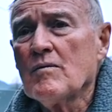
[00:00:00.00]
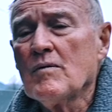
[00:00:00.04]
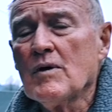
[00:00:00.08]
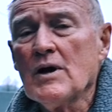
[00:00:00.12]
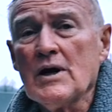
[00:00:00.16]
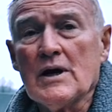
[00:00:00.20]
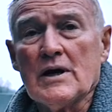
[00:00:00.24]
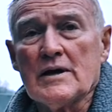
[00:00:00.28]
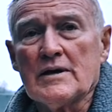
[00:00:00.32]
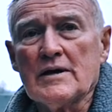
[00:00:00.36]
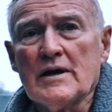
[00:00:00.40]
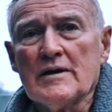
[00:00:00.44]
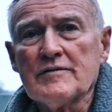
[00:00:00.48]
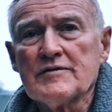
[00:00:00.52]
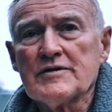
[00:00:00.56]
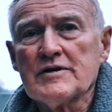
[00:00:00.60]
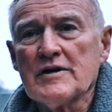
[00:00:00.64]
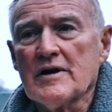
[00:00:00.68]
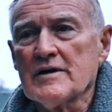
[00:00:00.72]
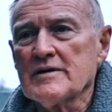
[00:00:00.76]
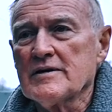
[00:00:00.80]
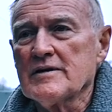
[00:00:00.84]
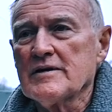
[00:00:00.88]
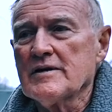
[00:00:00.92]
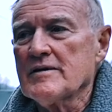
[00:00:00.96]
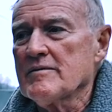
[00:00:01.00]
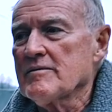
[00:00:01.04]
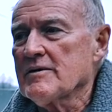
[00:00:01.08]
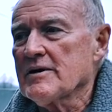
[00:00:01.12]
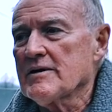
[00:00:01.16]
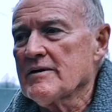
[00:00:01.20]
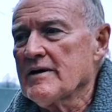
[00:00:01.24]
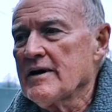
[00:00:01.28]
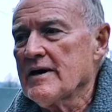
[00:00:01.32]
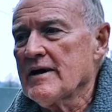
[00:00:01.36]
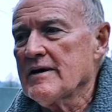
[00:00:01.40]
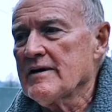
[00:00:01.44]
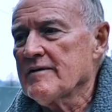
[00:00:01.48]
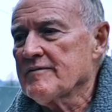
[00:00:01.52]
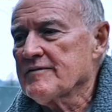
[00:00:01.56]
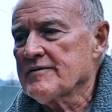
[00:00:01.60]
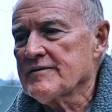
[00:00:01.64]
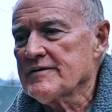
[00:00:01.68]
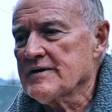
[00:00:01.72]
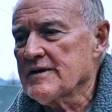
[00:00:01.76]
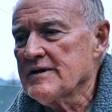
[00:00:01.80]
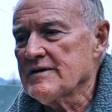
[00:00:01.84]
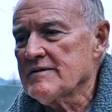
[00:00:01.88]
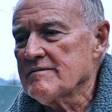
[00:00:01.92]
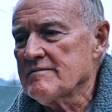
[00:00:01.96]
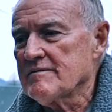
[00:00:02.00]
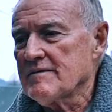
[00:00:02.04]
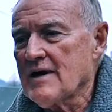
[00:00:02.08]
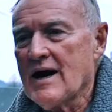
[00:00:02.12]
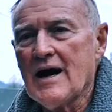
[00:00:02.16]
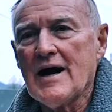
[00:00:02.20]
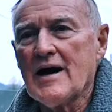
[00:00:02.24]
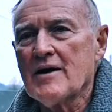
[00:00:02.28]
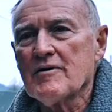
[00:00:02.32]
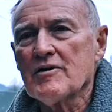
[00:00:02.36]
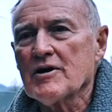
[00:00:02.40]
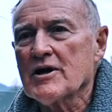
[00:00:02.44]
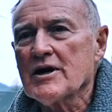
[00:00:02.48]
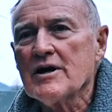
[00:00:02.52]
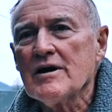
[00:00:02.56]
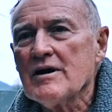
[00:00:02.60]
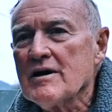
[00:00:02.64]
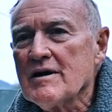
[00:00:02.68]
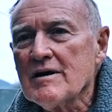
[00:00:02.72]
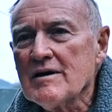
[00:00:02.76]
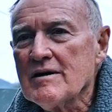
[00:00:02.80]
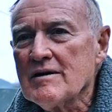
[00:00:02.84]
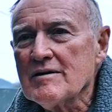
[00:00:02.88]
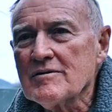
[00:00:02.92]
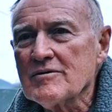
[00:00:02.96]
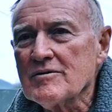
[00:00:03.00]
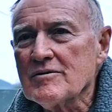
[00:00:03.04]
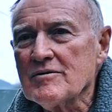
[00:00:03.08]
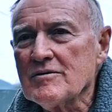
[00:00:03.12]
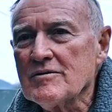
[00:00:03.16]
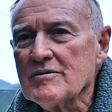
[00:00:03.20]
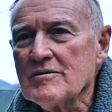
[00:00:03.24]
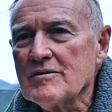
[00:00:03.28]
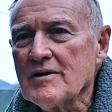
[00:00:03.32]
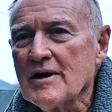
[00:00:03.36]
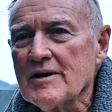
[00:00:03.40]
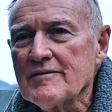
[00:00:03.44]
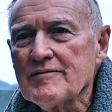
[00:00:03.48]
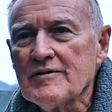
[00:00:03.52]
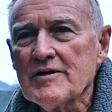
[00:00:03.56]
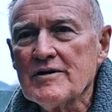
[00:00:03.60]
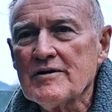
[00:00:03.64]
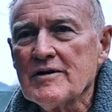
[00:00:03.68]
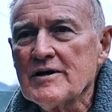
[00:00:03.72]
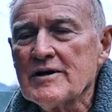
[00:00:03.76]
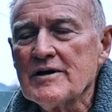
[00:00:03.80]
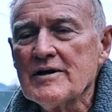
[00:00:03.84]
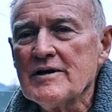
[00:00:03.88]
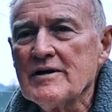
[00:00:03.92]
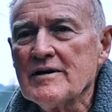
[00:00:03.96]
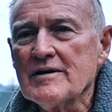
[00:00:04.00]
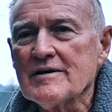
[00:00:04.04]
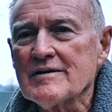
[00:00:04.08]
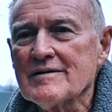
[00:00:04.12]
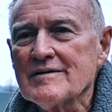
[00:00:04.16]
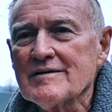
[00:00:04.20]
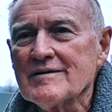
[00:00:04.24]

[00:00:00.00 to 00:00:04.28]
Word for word: Well I'd love to, I don't know whether I have to can hire a car or I've no idea.